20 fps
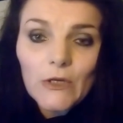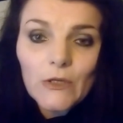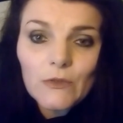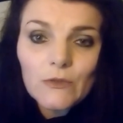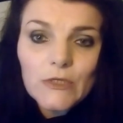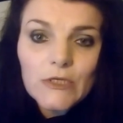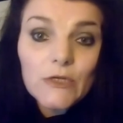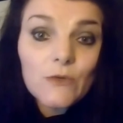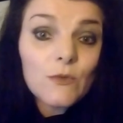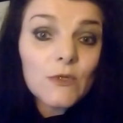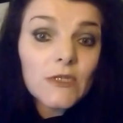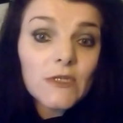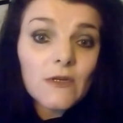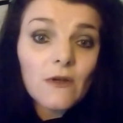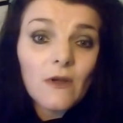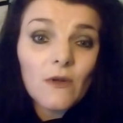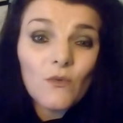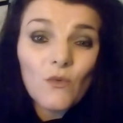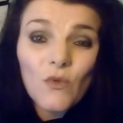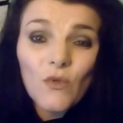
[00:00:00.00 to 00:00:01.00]

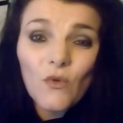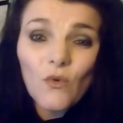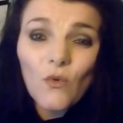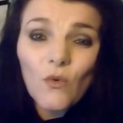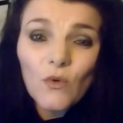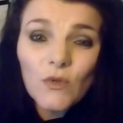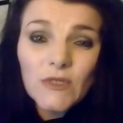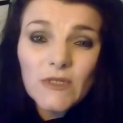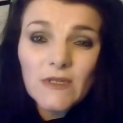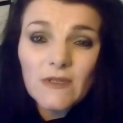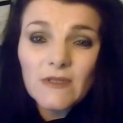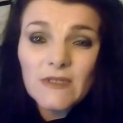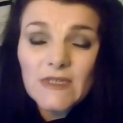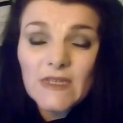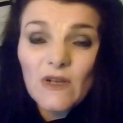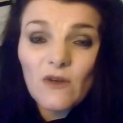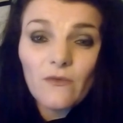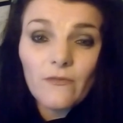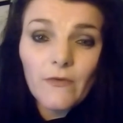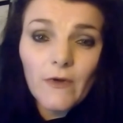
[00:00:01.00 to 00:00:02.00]
suicidal thoughts and
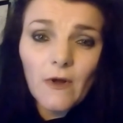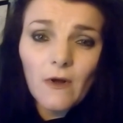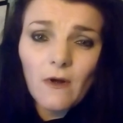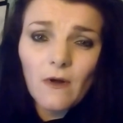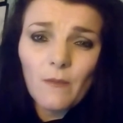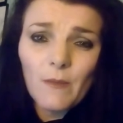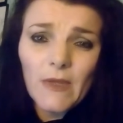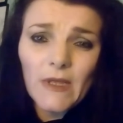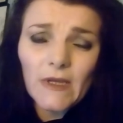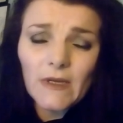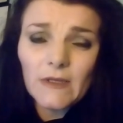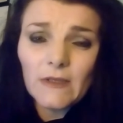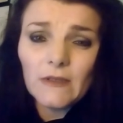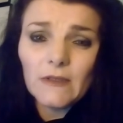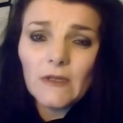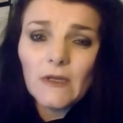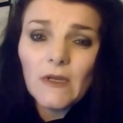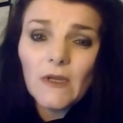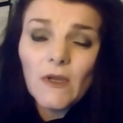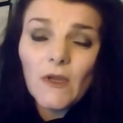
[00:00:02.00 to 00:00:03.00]
self-harming and,